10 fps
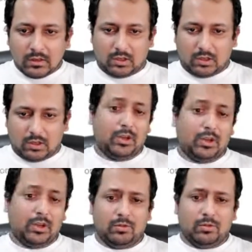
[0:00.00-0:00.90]
Or you can
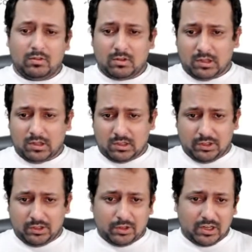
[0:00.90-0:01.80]
use
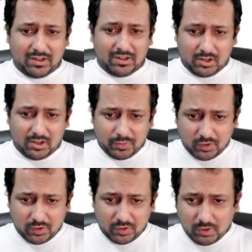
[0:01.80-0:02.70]
utility
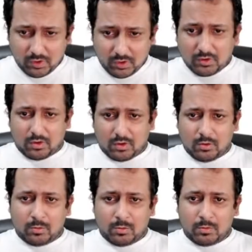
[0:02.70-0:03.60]
scripts.
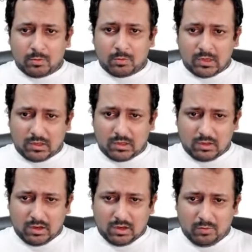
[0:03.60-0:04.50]
So
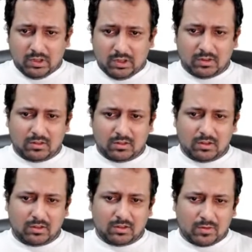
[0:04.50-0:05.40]
now this
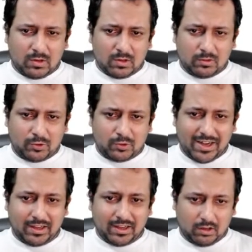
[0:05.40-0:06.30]
is our
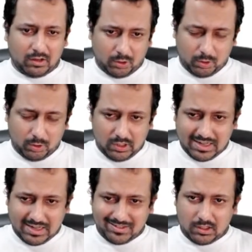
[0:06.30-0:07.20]
training code,
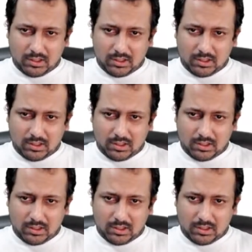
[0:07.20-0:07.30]
and